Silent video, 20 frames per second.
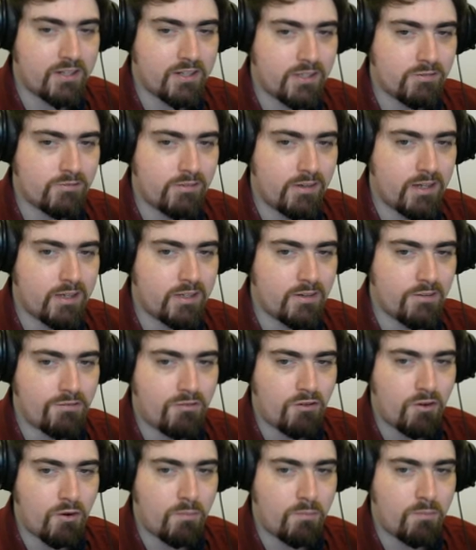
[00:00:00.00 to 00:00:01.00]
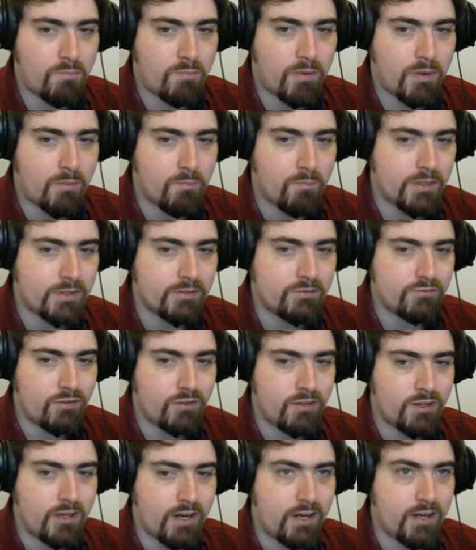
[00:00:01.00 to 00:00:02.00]
little raid from
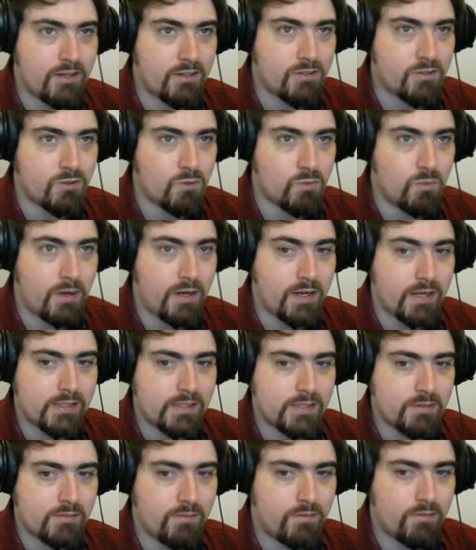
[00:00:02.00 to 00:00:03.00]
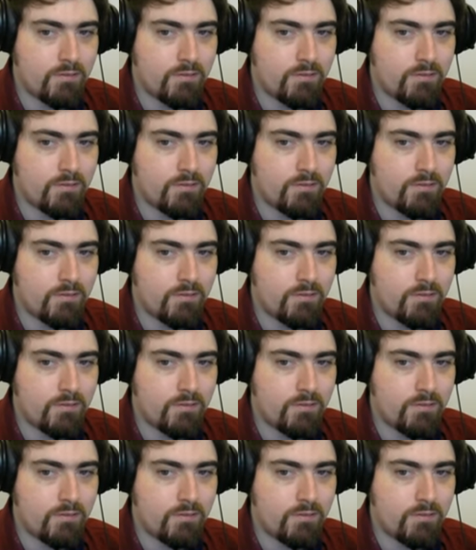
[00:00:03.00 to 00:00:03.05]
Balfron as well.